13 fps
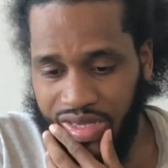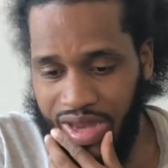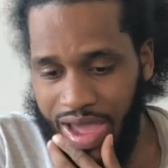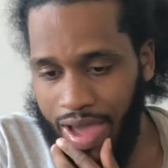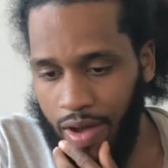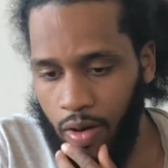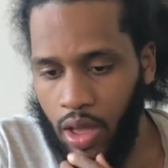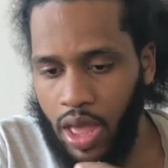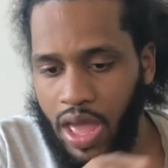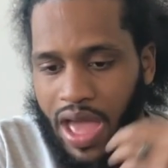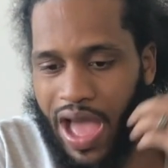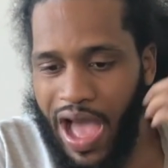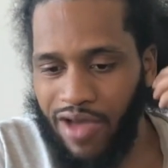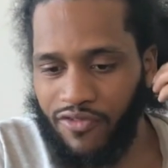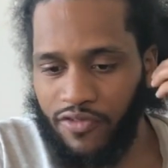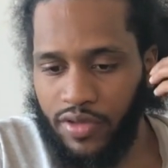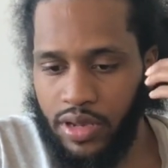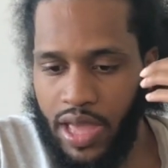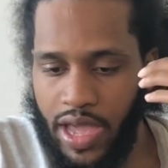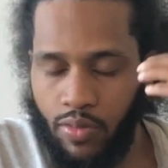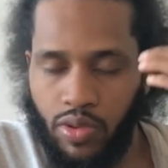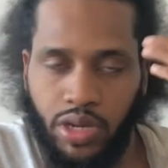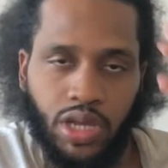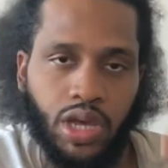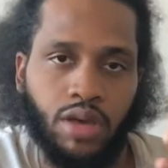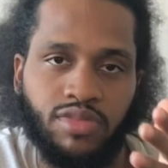Now, I feel like when
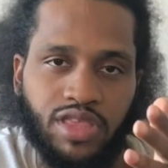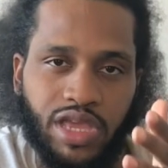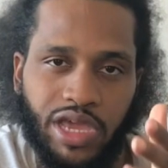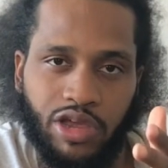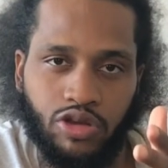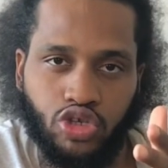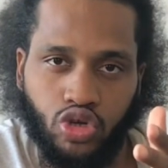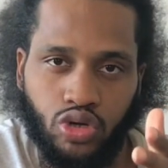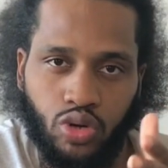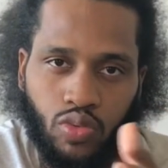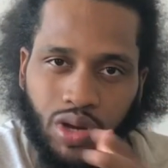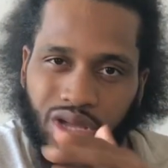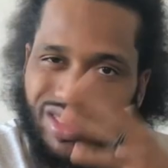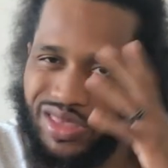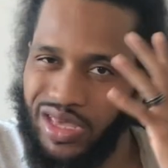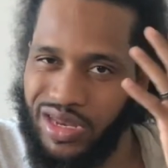it comes to Air Jordan 1s,